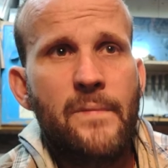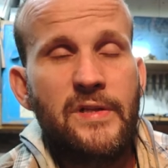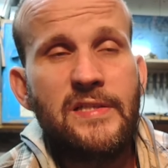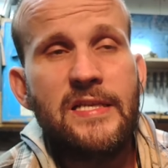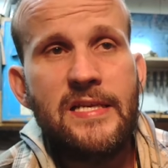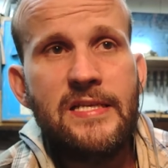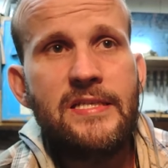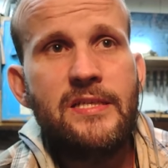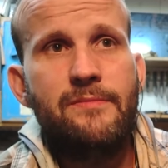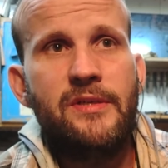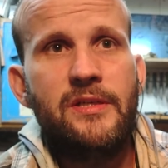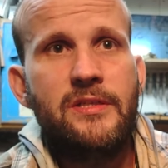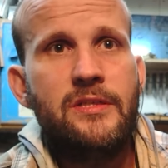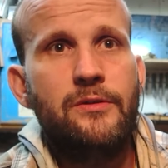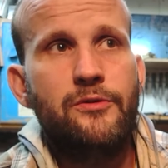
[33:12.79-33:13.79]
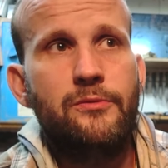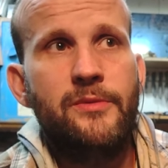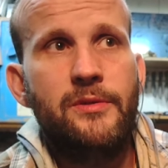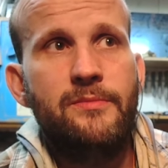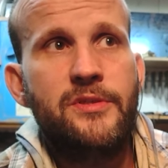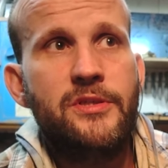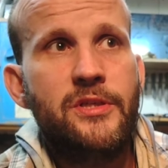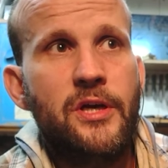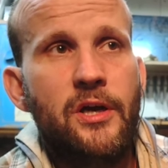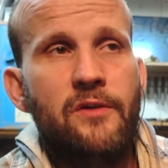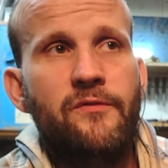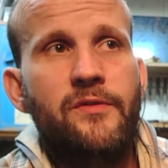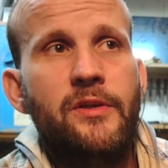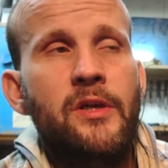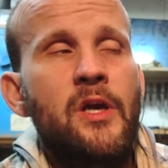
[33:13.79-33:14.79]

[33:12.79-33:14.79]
It's easy because aluminum's soft,